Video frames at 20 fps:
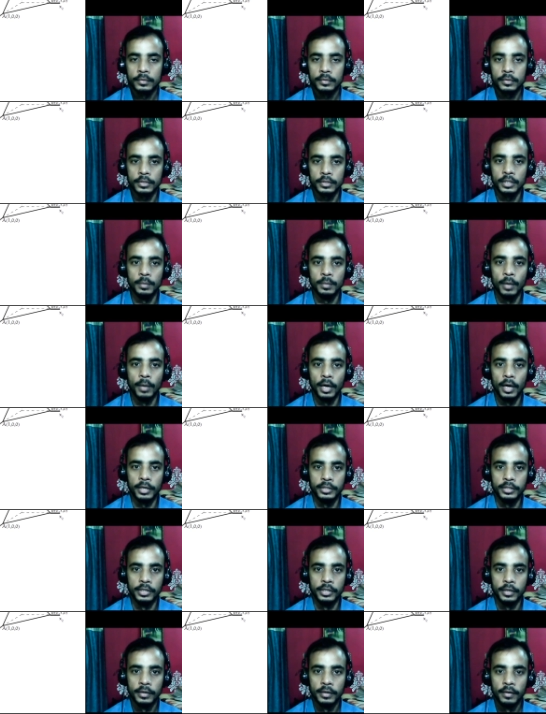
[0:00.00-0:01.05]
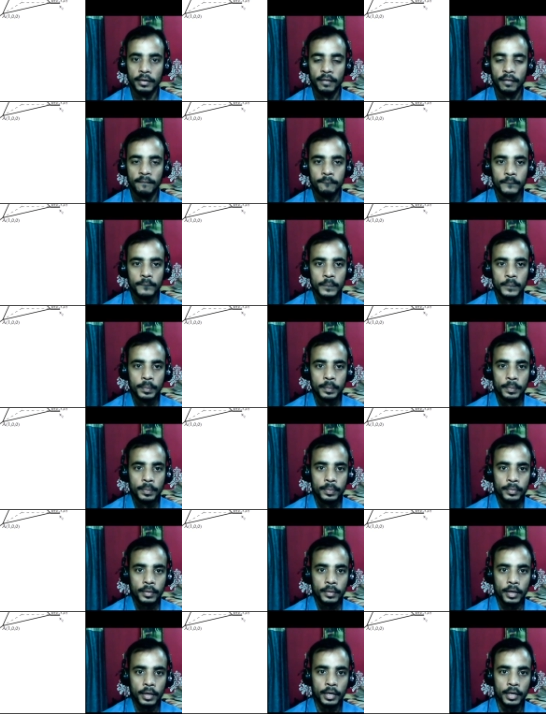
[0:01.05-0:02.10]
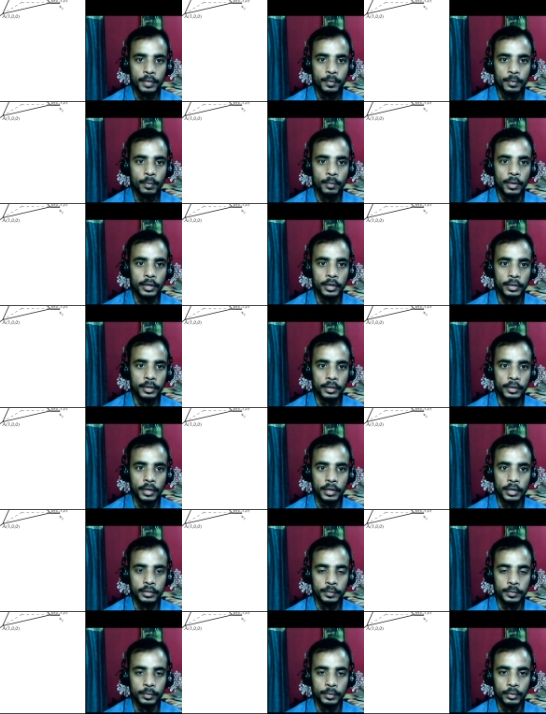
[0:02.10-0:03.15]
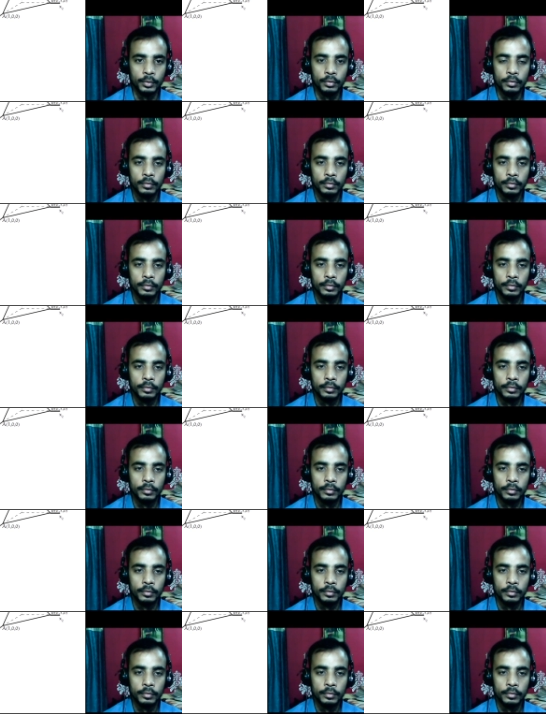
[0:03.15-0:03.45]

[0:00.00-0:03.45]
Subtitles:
sigma ij, and if you multiply and if you